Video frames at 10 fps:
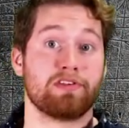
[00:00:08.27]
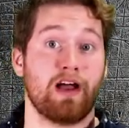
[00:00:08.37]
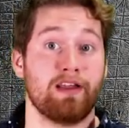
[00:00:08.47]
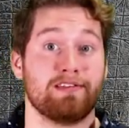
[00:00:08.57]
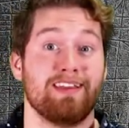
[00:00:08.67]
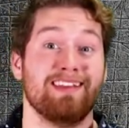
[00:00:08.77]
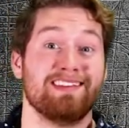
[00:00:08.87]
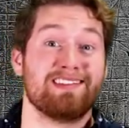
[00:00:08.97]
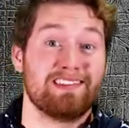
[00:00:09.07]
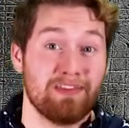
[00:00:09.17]
sides in
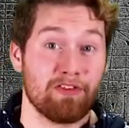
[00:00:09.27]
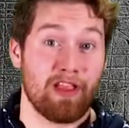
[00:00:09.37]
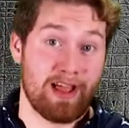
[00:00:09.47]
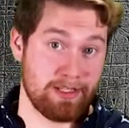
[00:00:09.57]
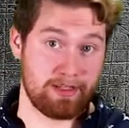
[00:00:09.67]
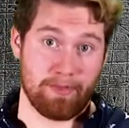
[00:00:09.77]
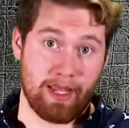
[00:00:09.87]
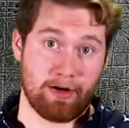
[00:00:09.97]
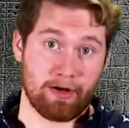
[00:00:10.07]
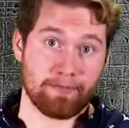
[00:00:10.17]
a civilized
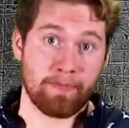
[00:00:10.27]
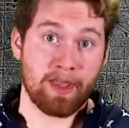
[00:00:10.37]
manner.